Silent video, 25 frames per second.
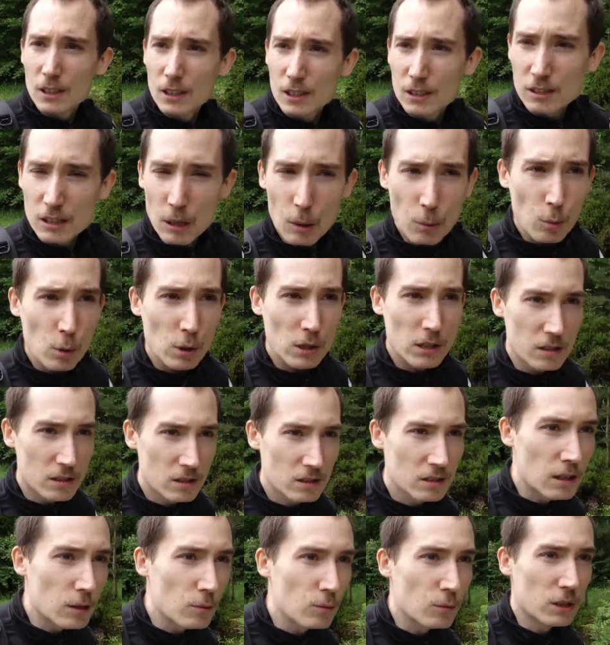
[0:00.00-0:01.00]
someone is
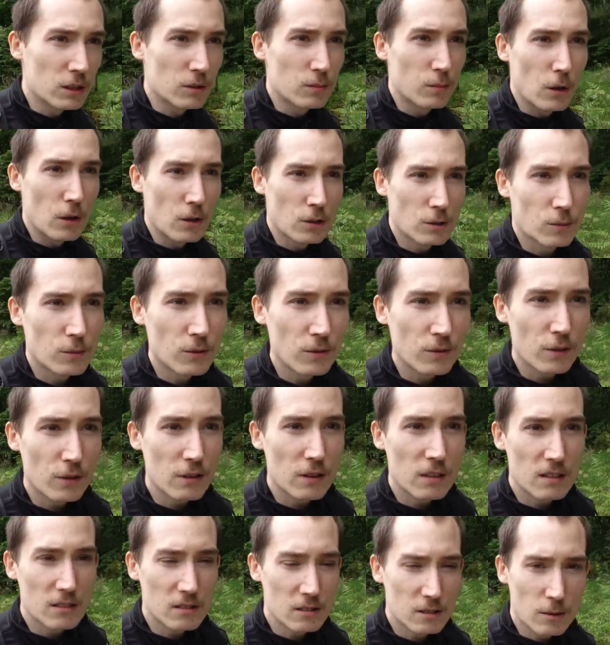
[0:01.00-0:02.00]
still responsible for
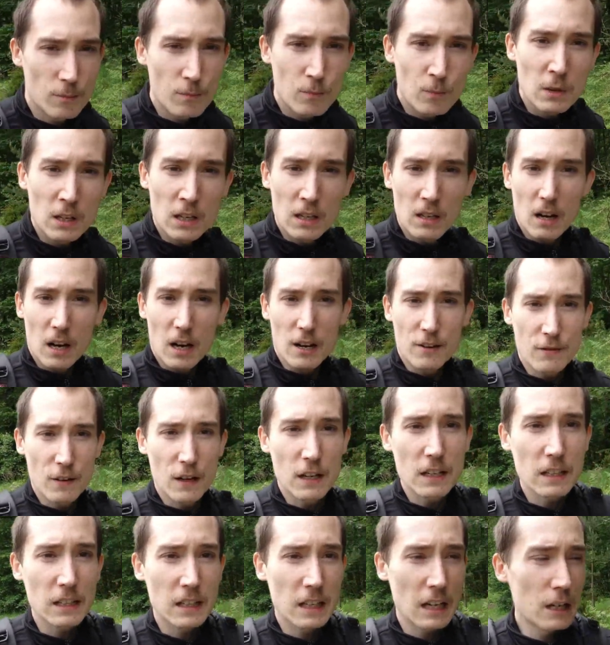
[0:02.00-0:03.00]
this. I
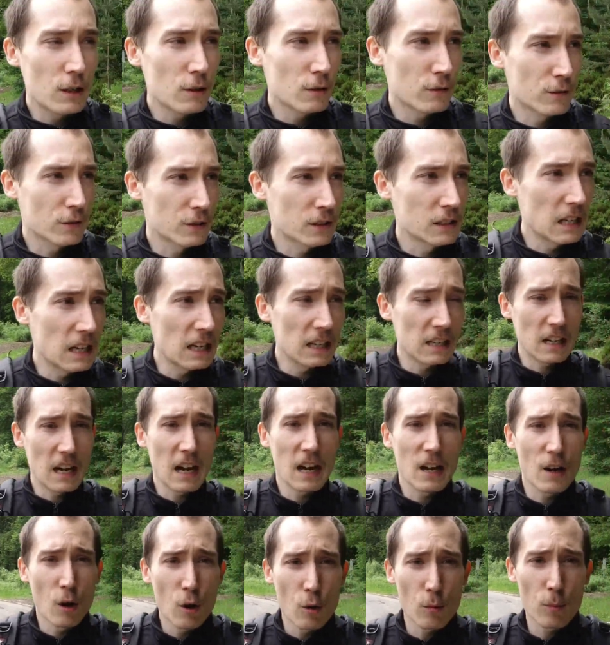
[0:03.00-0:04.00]
find it kind of sad.
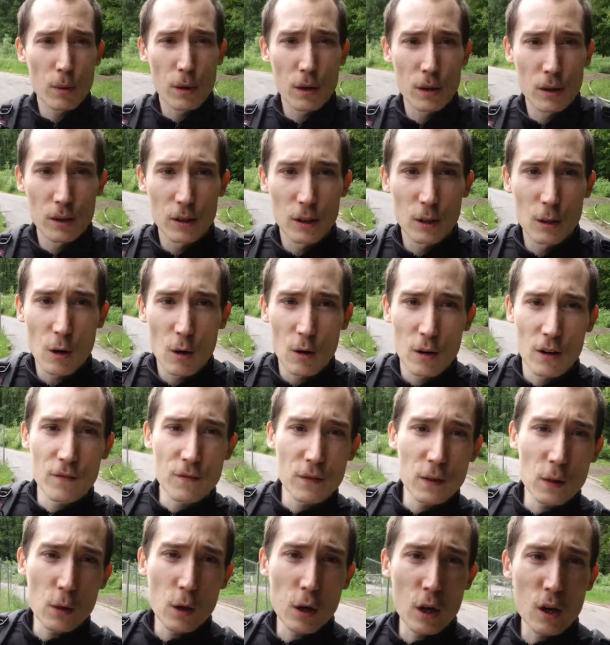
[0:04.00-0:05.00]
I hope, you know, if
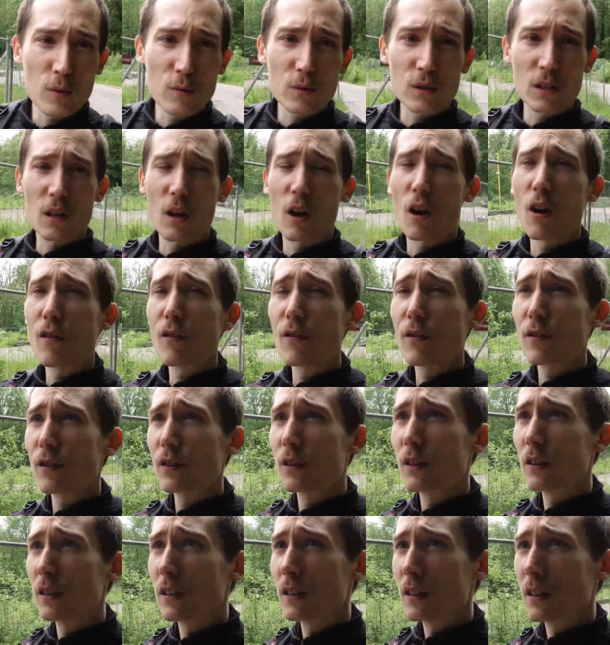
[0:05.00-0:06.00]
you close it off,
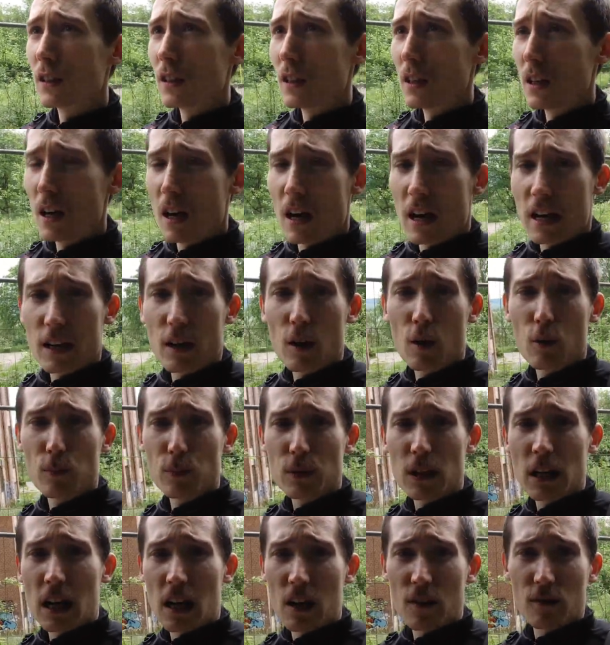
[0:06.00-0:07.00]
I hope
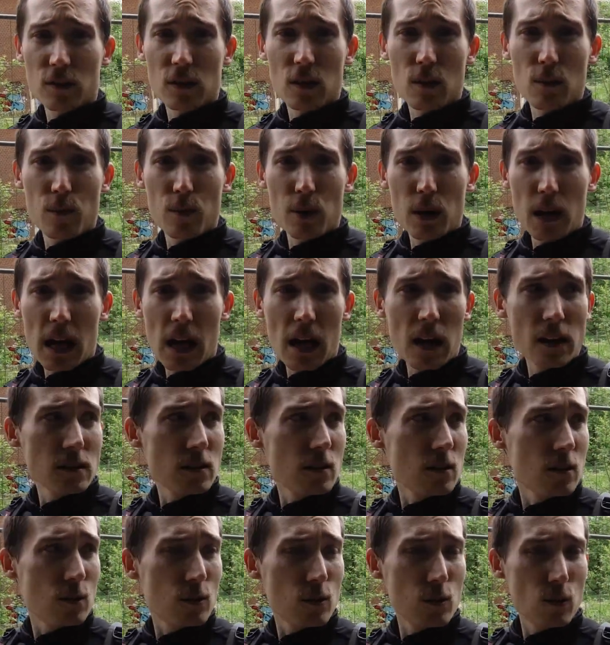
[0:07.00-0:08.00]
they have some
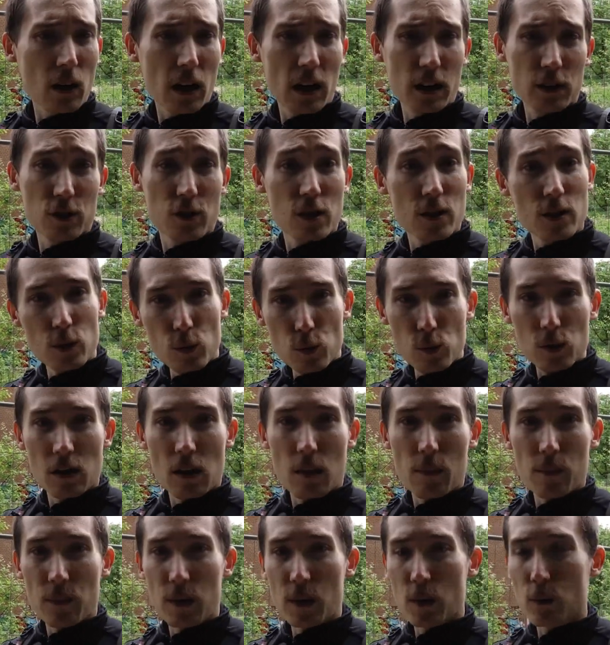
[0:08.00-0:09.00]
plans to actually do
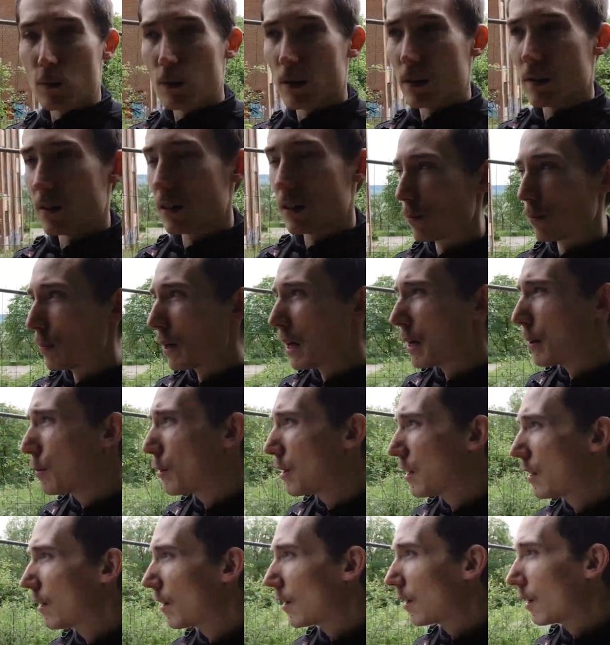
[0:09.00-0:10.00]
something with
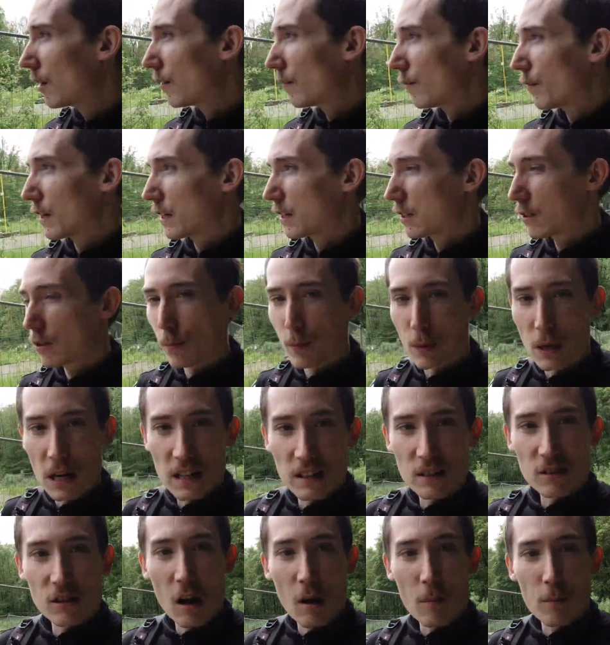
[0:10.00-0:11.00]
Maybe fix the
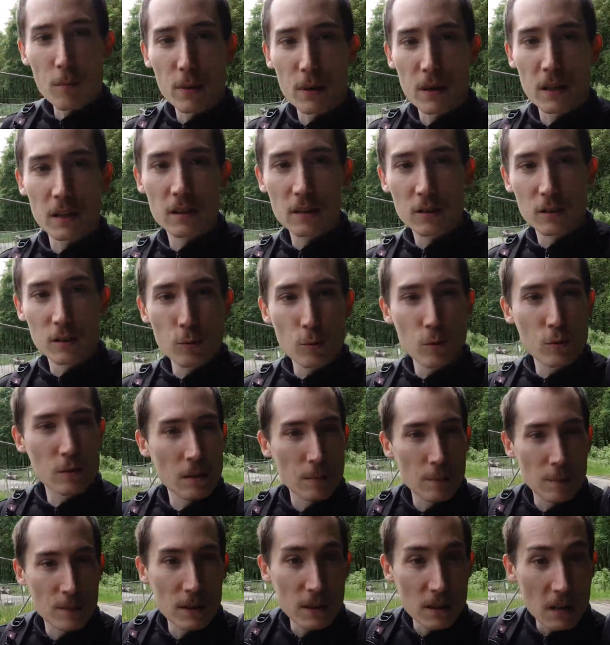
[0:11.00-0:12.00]
place up and do
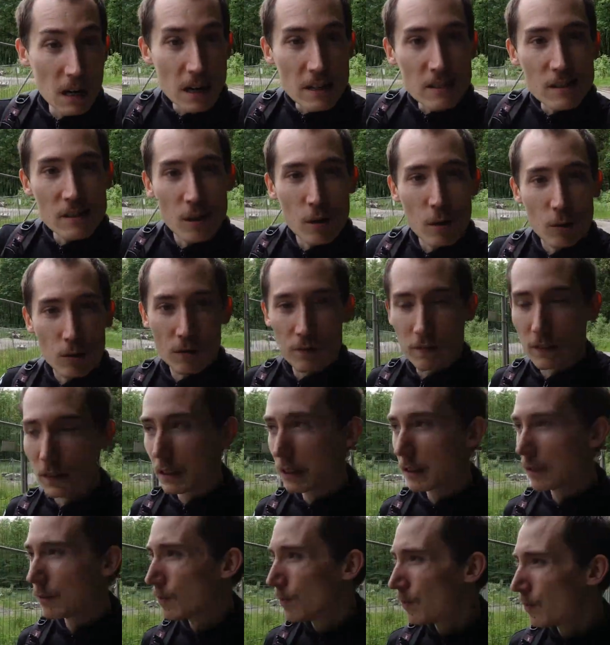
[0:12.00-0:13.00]
something nice out of it.
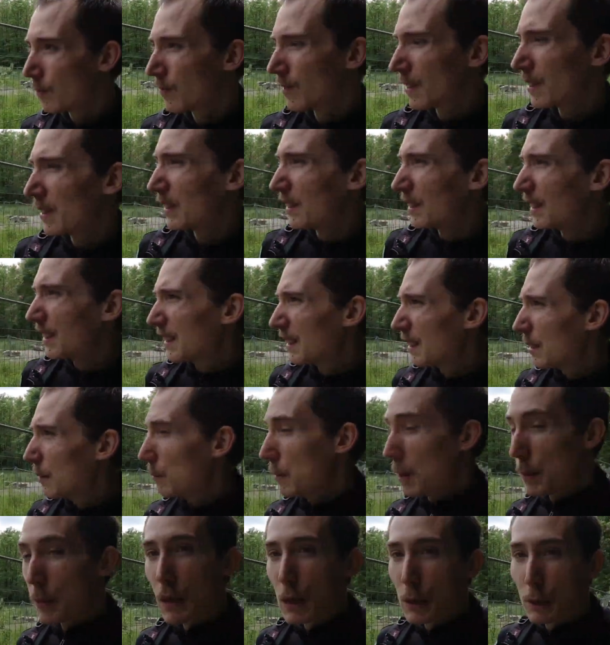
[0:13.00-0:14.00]

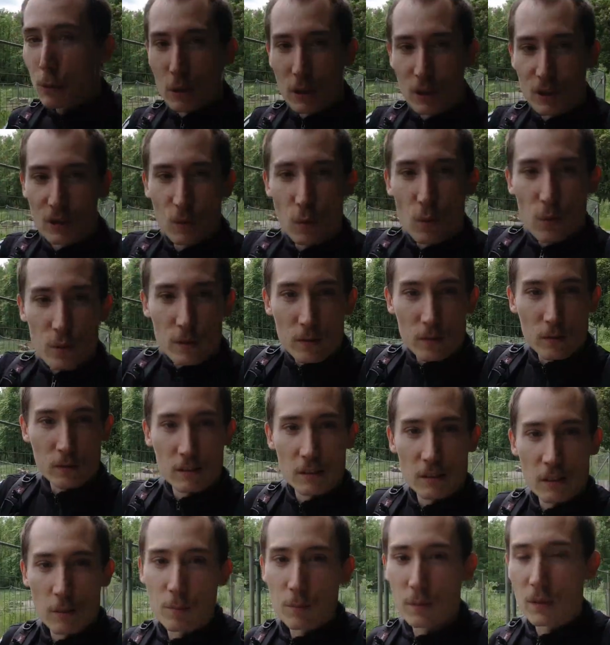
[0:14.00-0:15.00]
Maybe a resort or
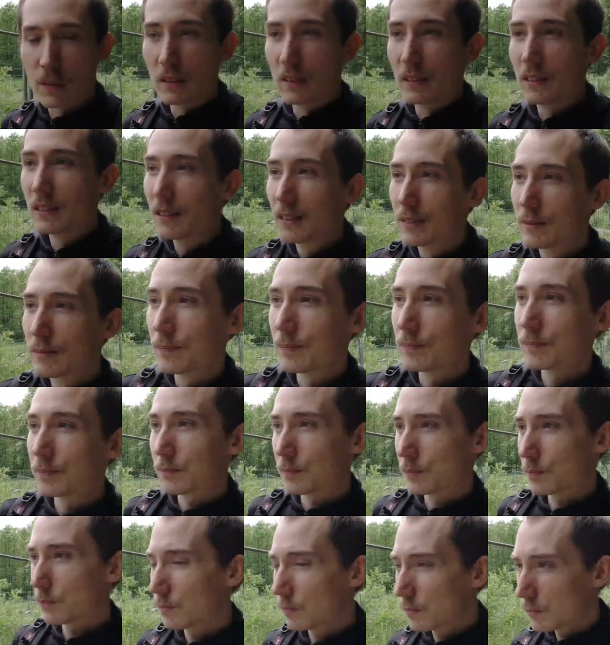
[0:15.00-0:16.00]
something.
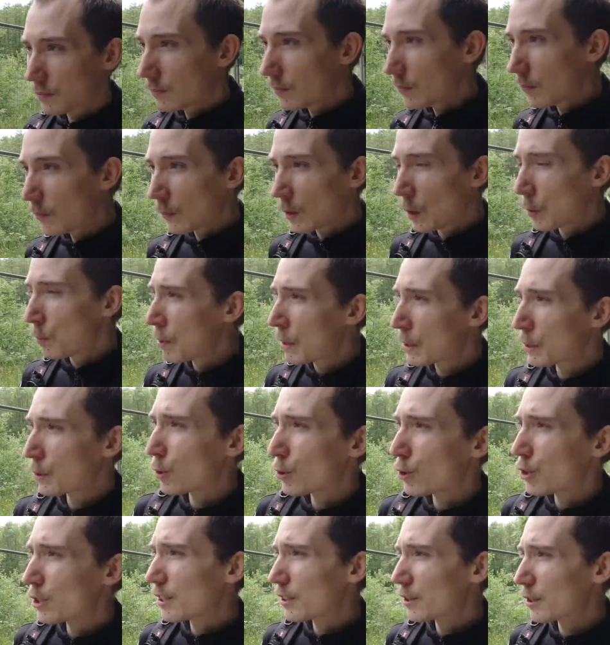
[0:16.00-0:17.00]
But to
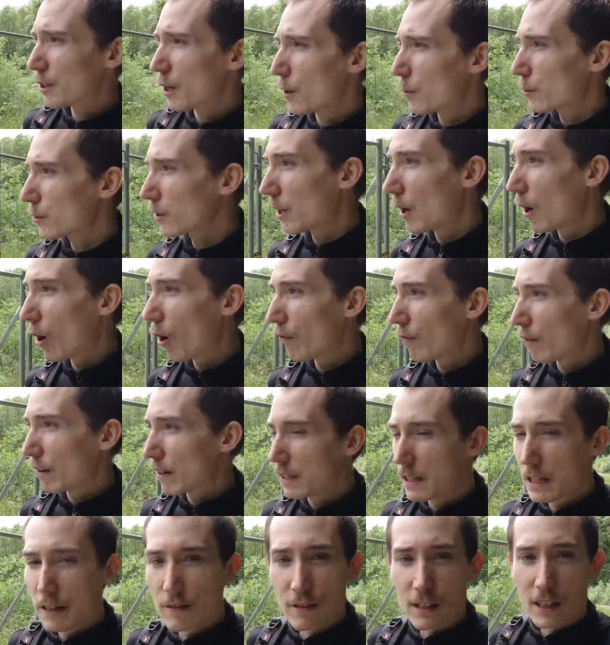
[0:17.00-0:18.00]
just close it off
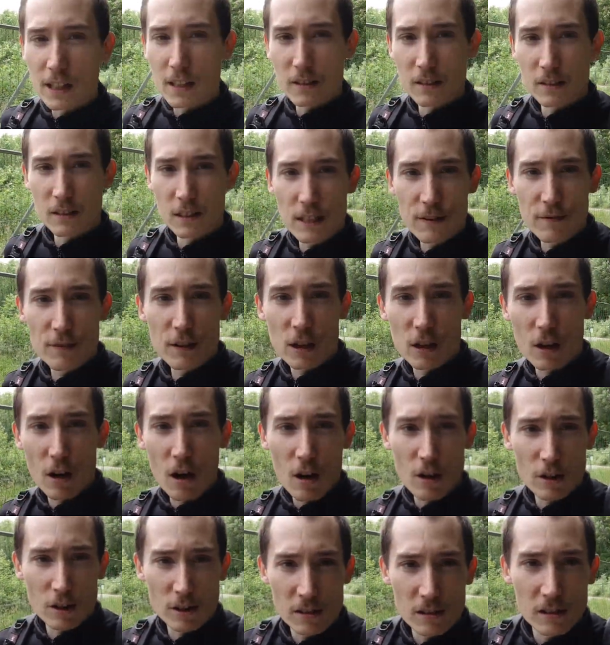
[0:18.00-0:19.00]
and leave it
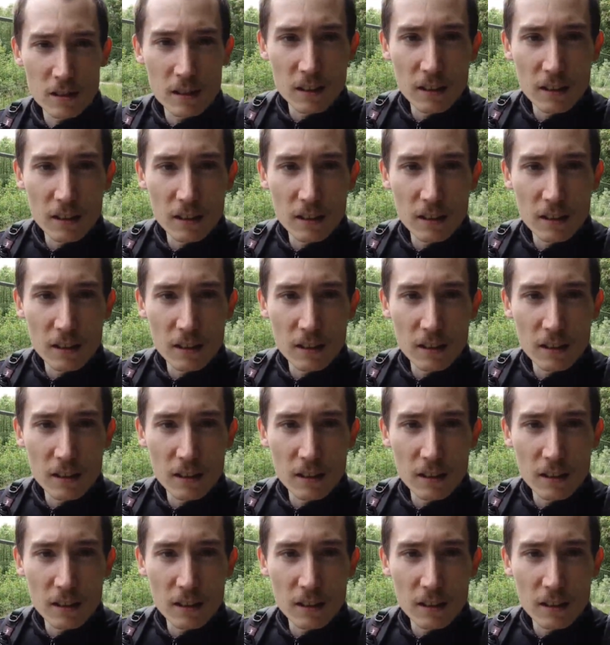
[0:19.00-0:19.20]
lost,